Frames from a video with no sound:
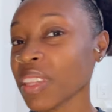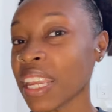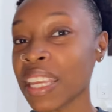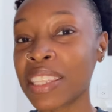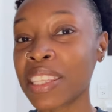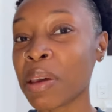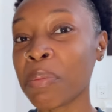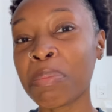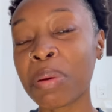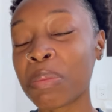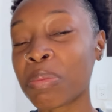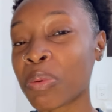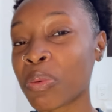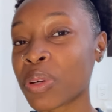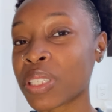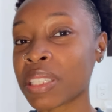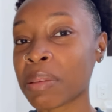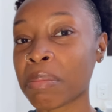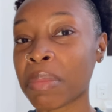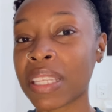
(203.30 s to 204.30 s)
Them people
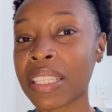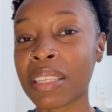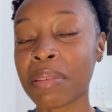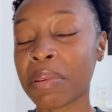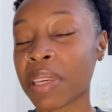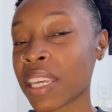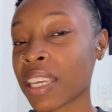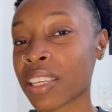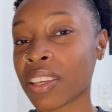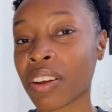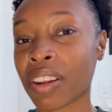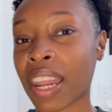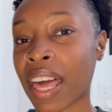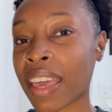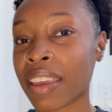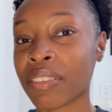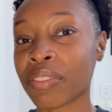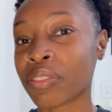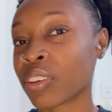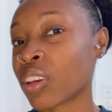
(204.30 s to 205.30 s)
wasn't meant to be in your
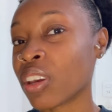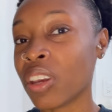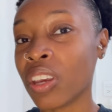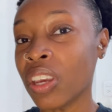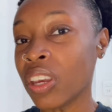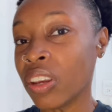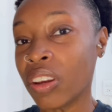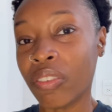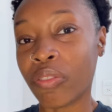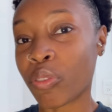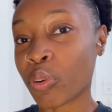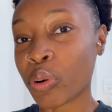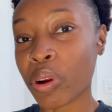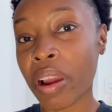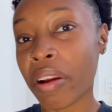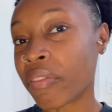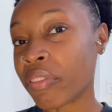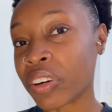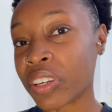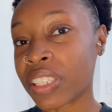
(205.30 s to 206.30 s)
life
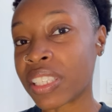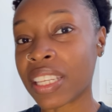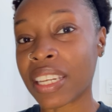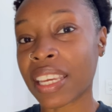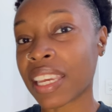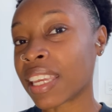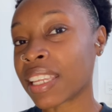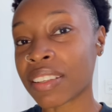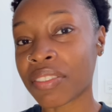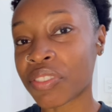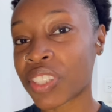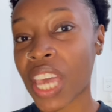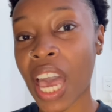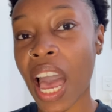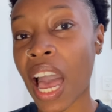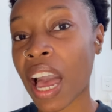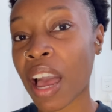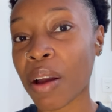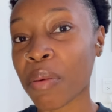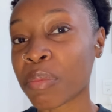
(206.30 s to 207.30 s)
forever, to the end of
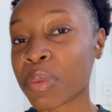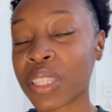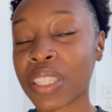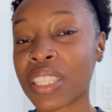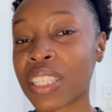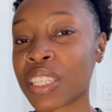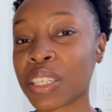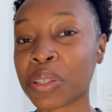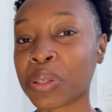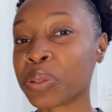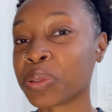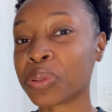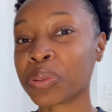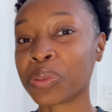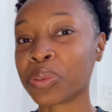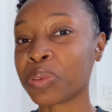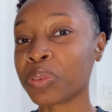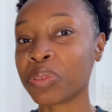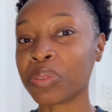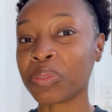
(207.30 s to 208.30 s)
time,
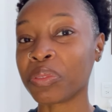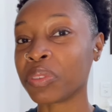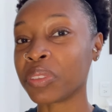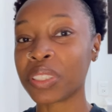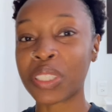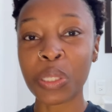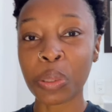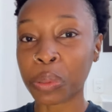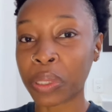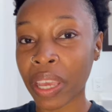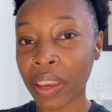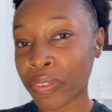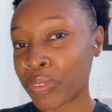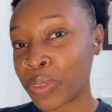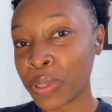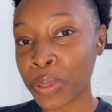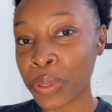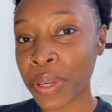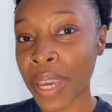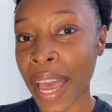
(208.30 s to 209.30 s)
until death
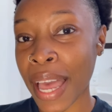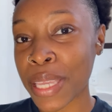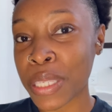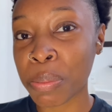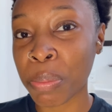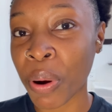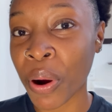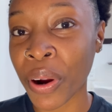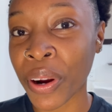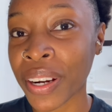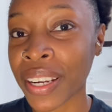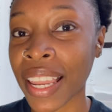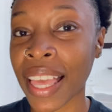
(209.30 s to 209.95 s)
do you guys part.